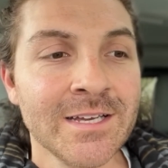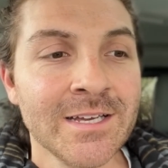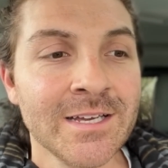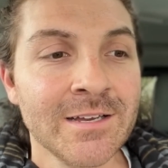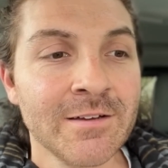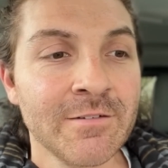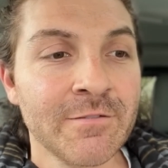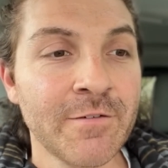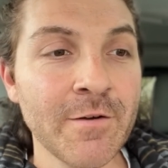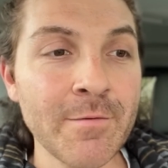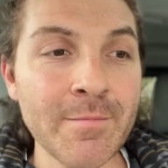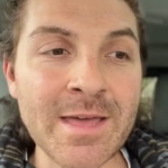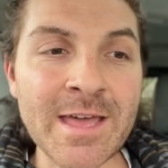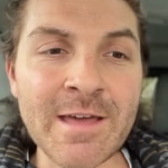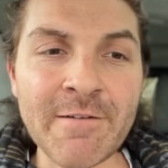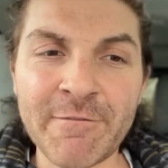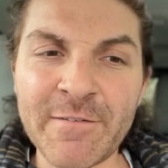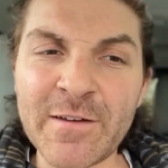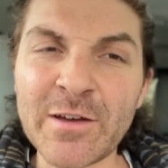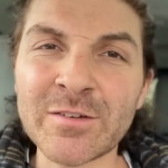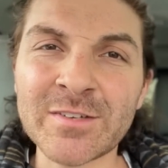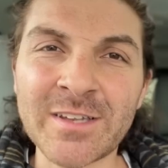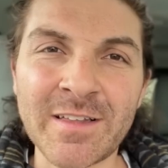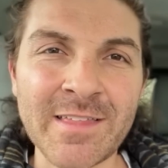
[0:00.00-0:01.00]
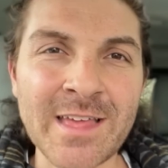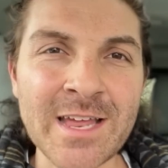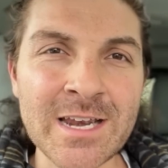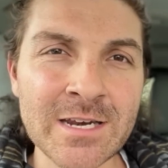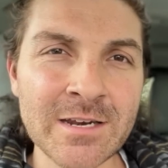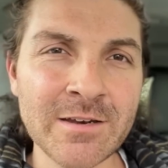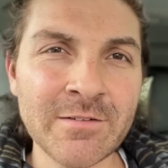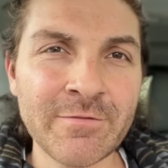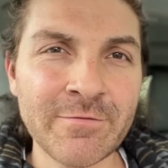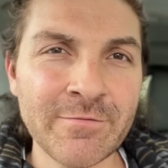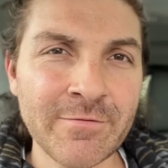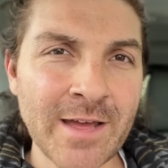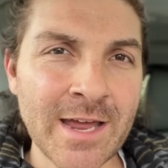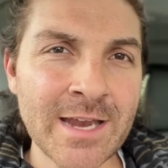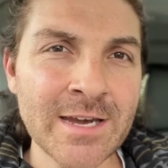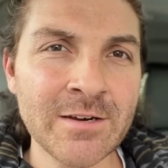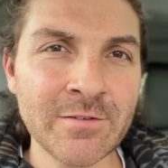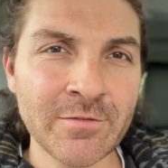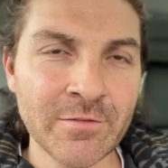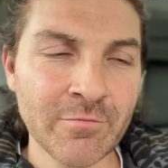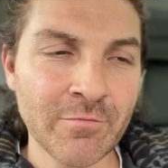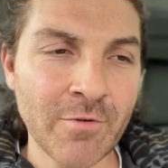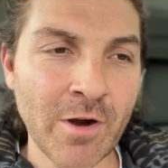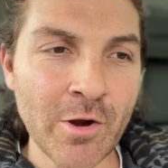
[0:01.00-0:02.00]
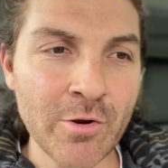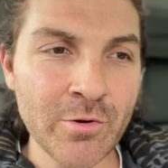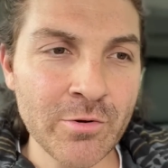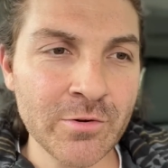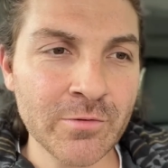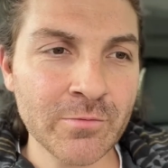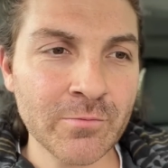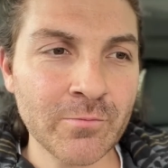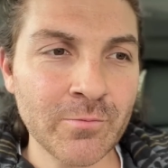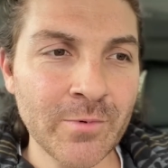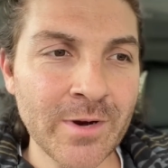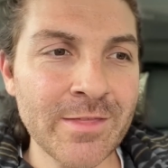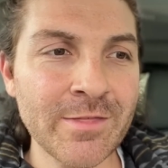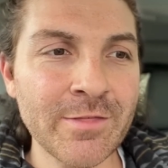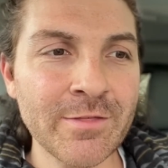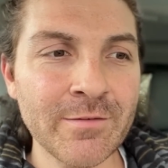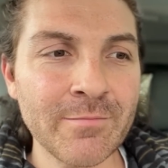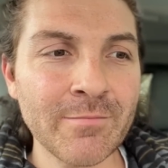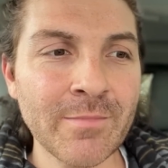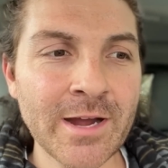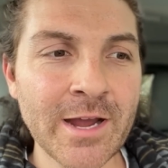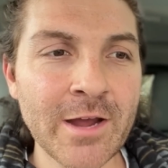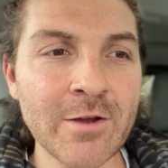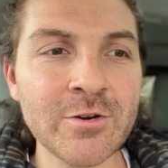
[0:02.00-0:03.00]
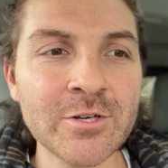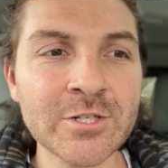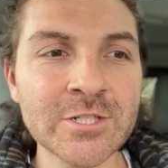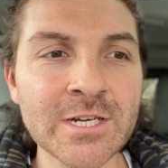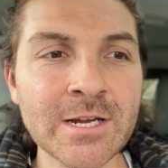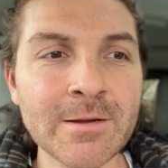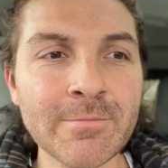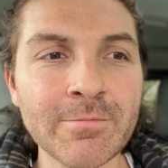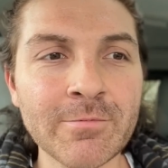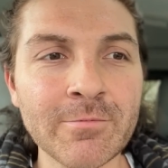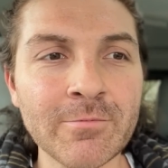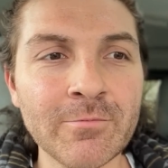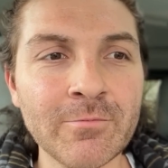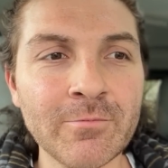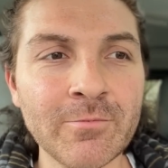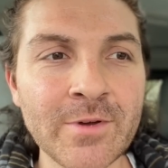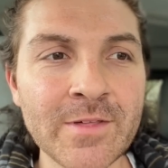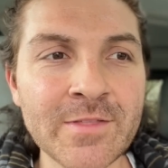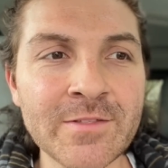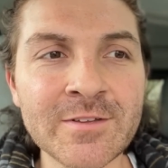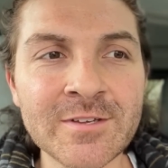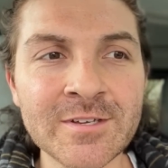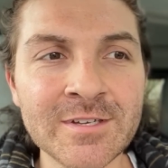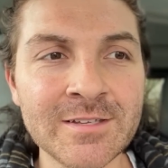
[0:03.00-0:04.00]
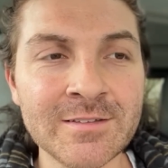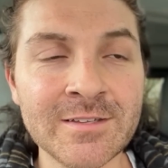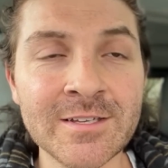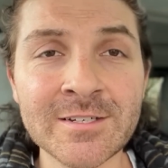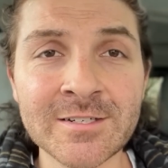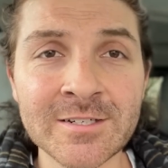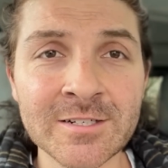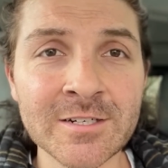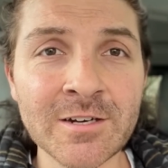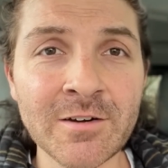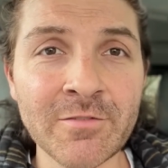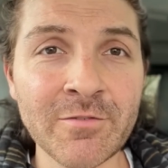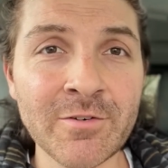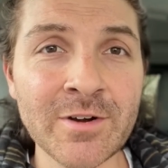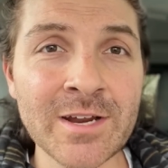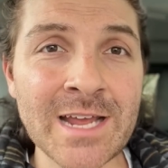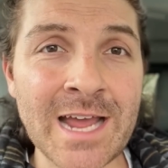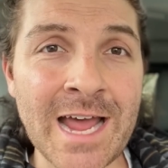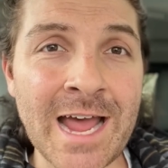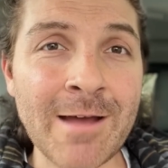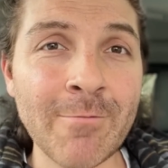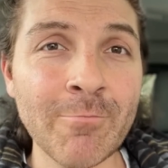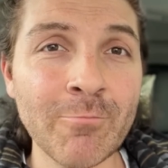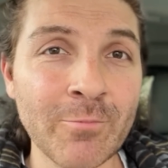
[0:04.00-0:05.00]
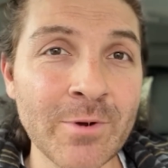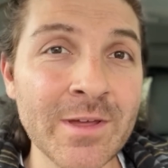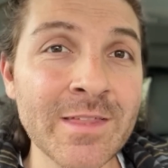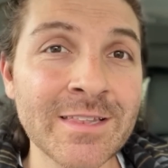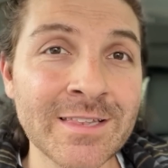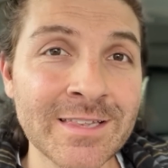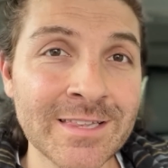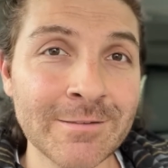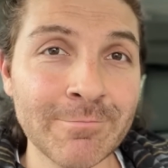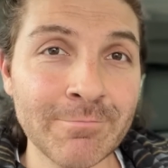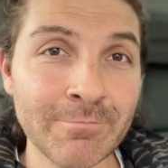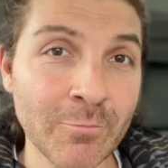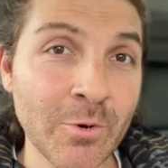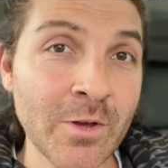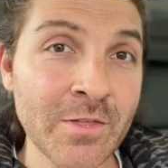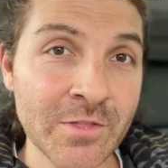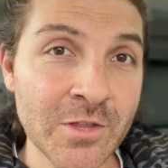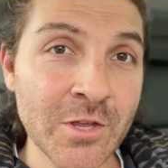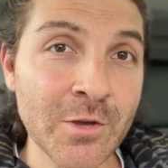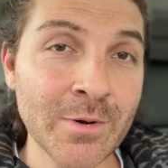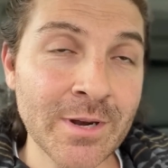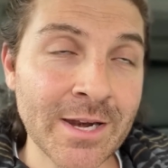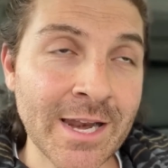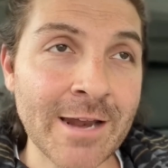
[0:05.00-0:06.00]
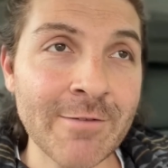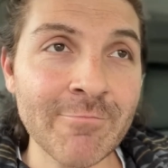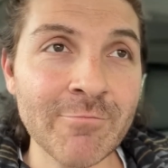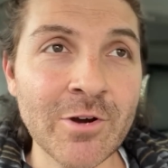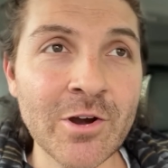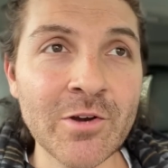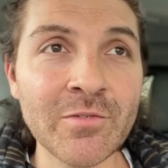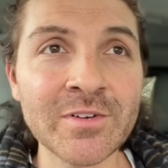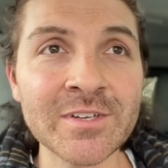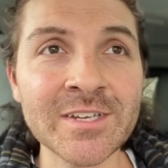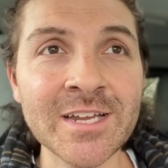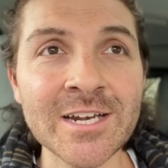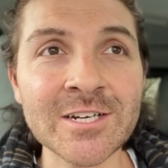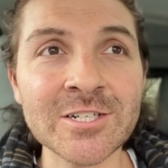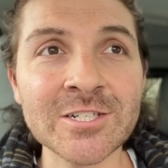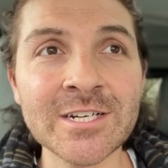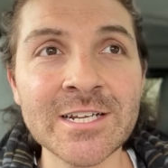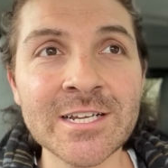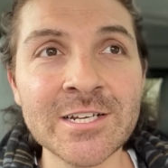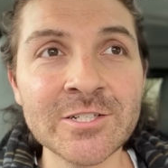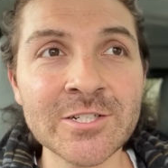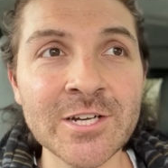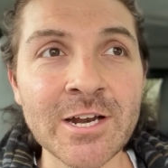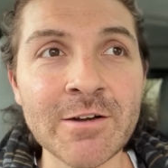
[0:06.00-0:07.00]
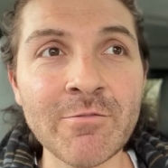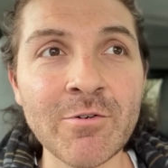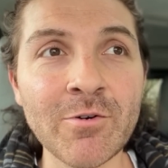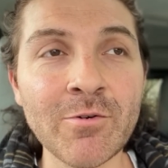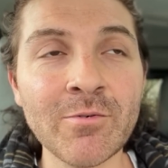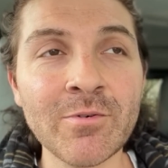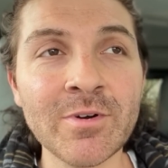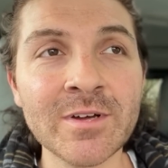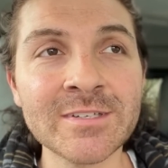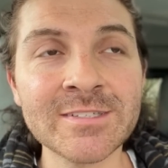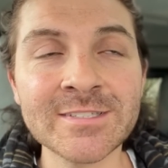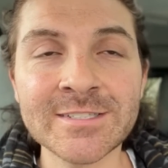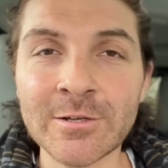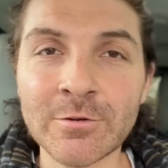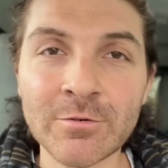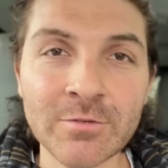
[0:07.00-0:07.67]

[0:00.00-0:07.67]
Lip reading: for me, it feels like the end of the road with my ownership with the Discovery, and with newer Land Rovers actually in general. I still